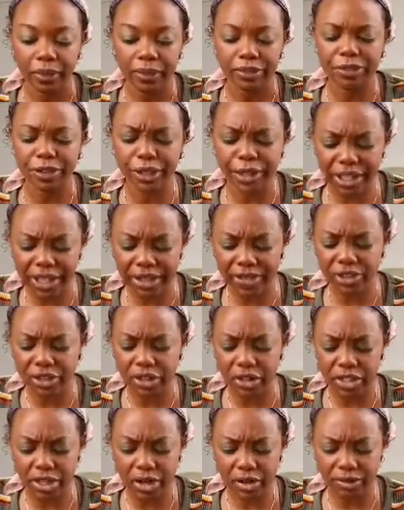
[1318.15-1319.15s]
Forgive
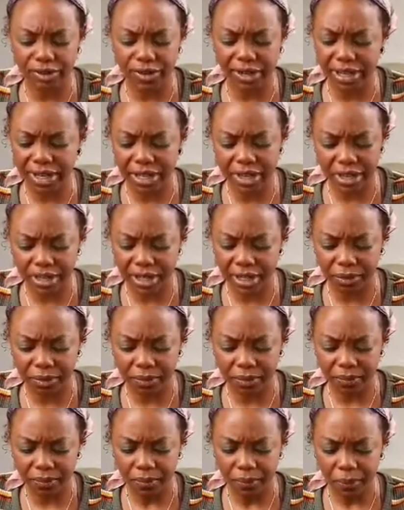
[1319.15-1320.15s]
yourself for anything.